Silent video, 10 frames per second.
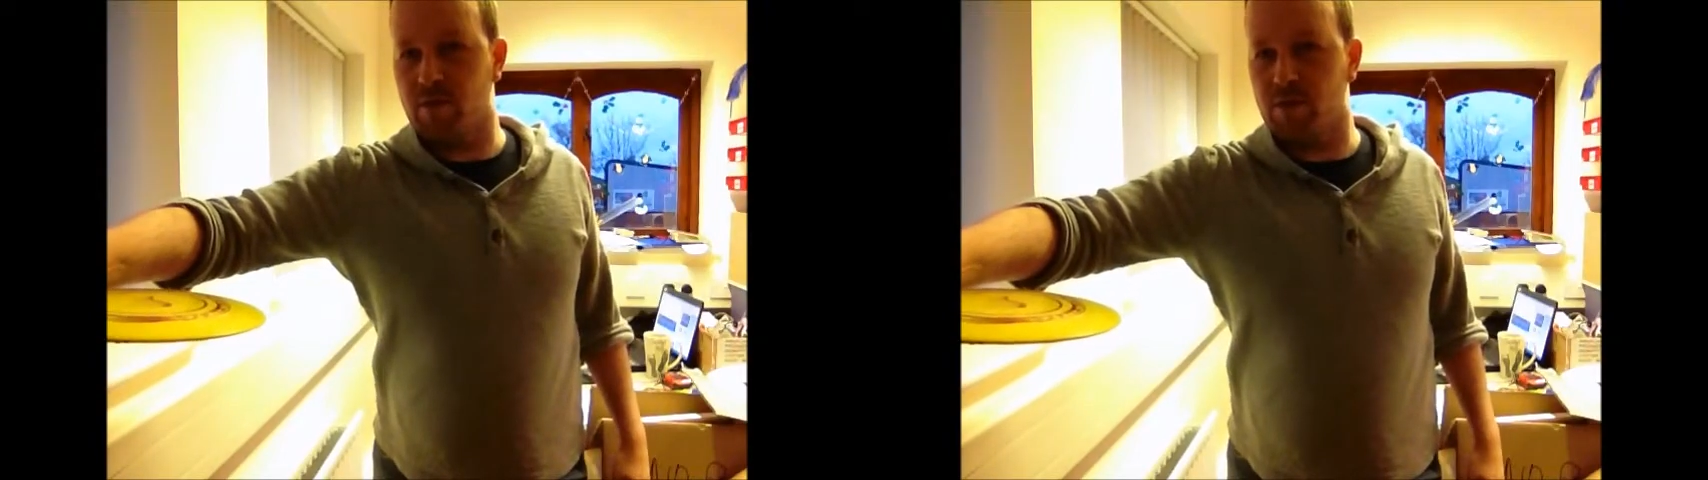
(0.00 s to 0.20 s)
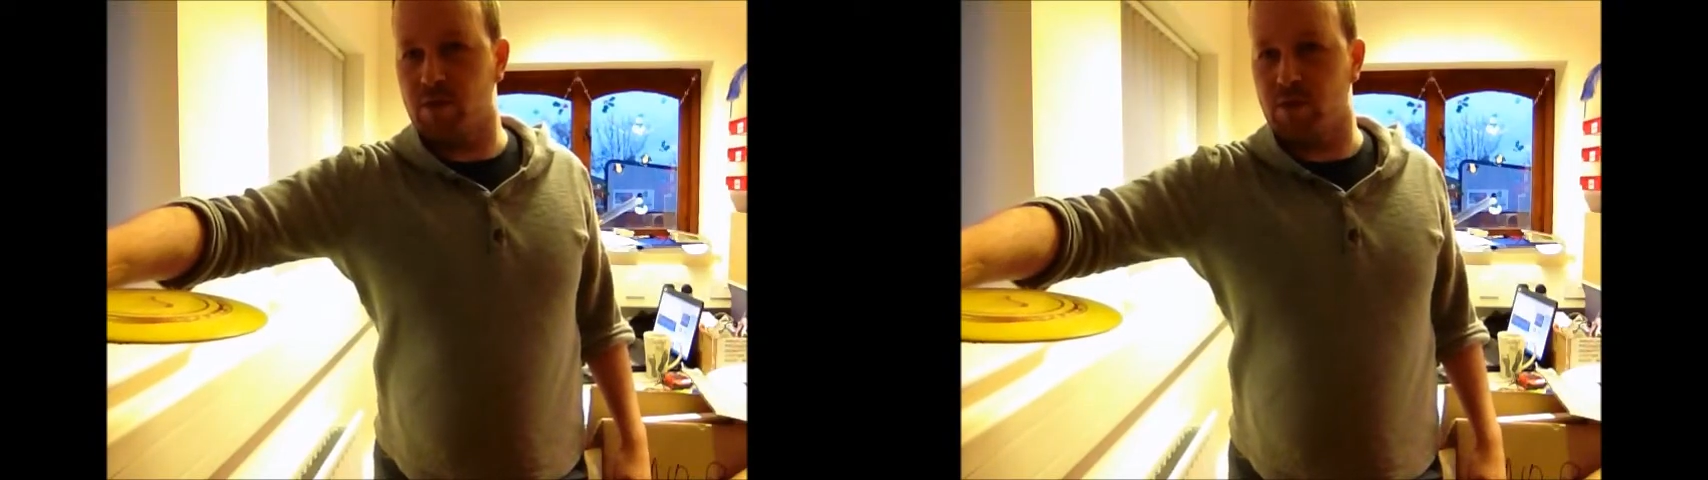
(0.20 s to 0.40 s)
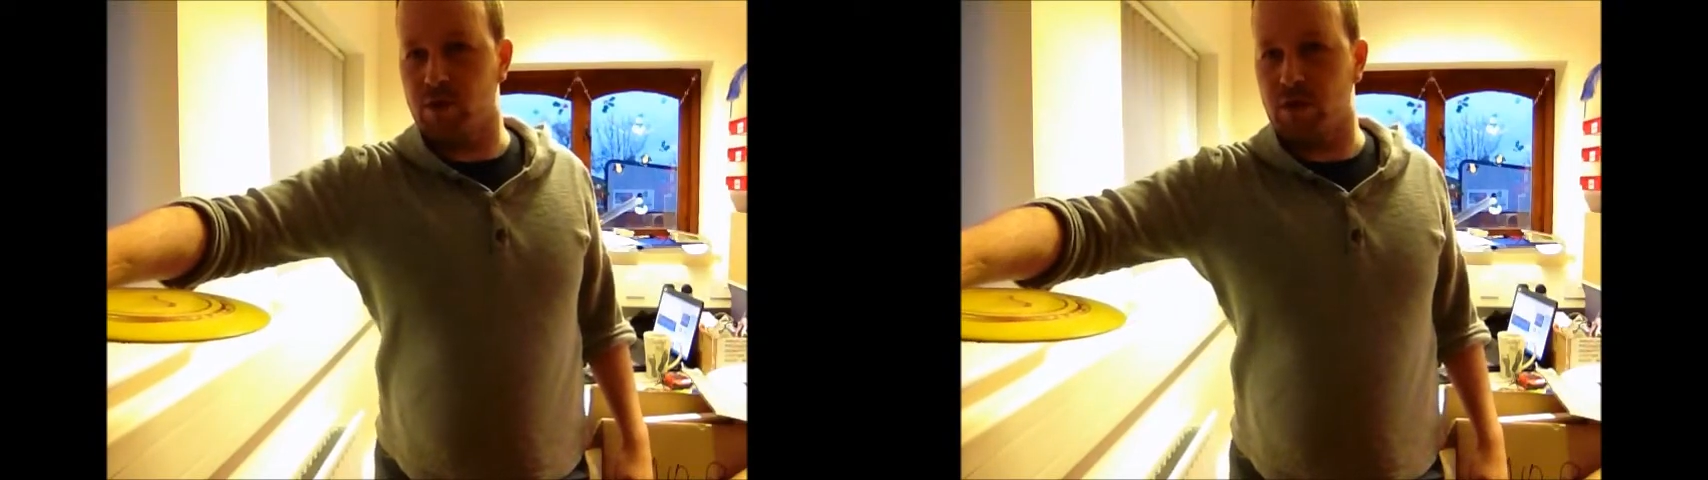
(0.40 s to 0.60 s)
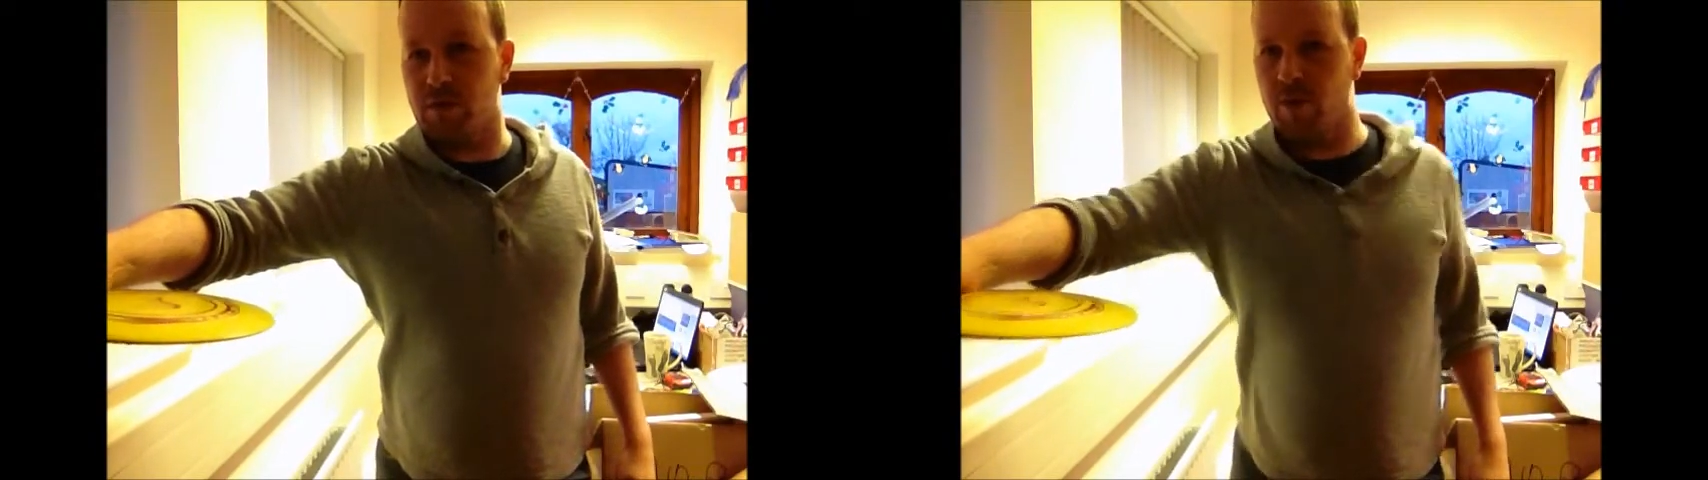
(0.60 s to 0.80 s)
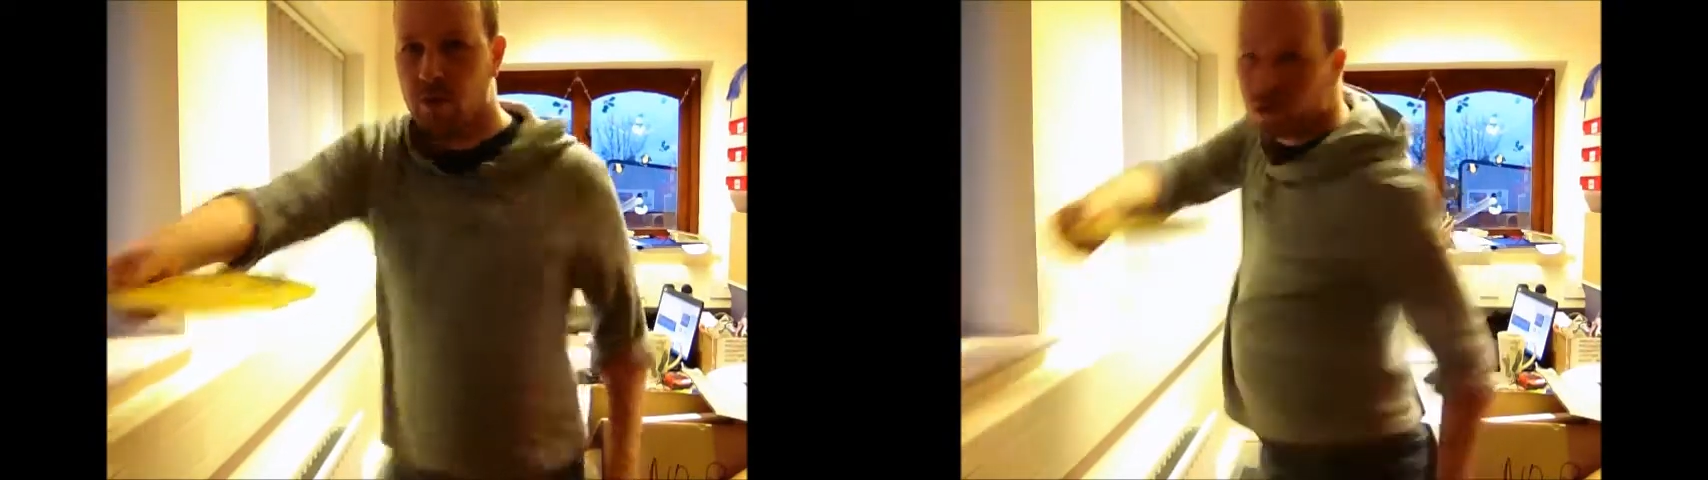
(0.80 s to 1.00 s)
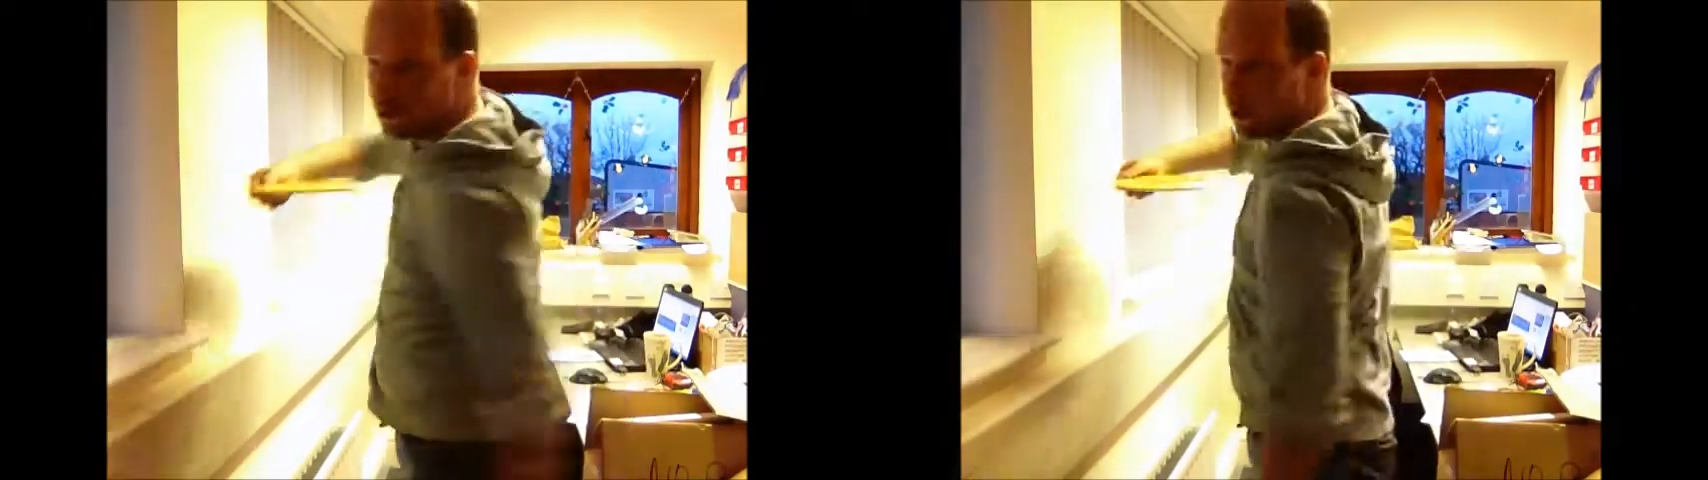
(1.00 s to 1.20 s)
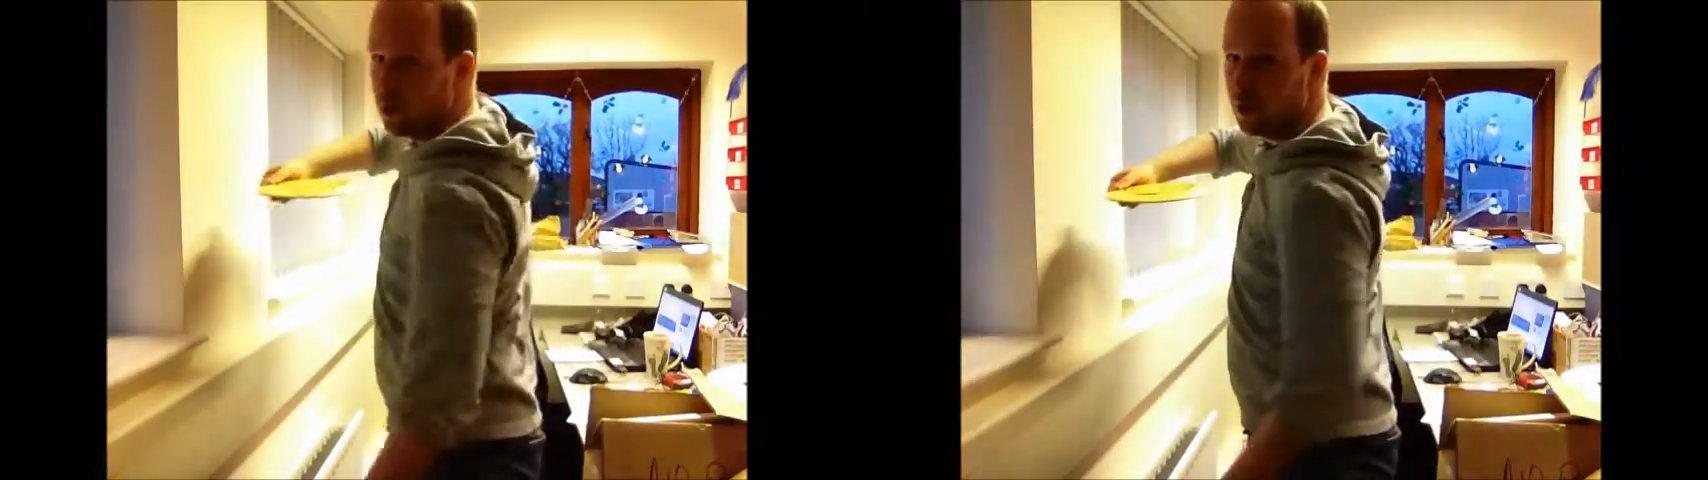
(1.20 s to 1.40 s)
but try and pull through